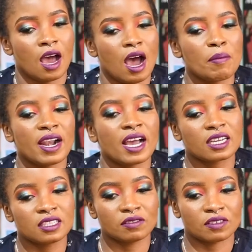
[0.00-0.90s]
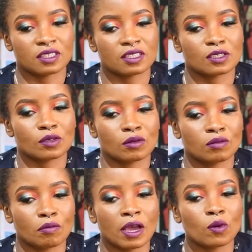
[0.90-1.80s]
I'm an activist, so
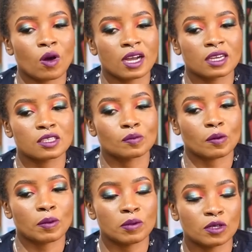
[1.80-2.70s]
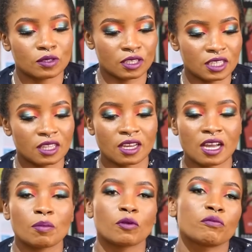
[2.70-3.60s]
my work is probably to sit in the
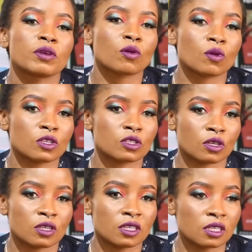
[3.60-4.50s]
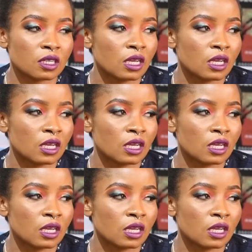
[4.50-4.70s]
gap of being questioned.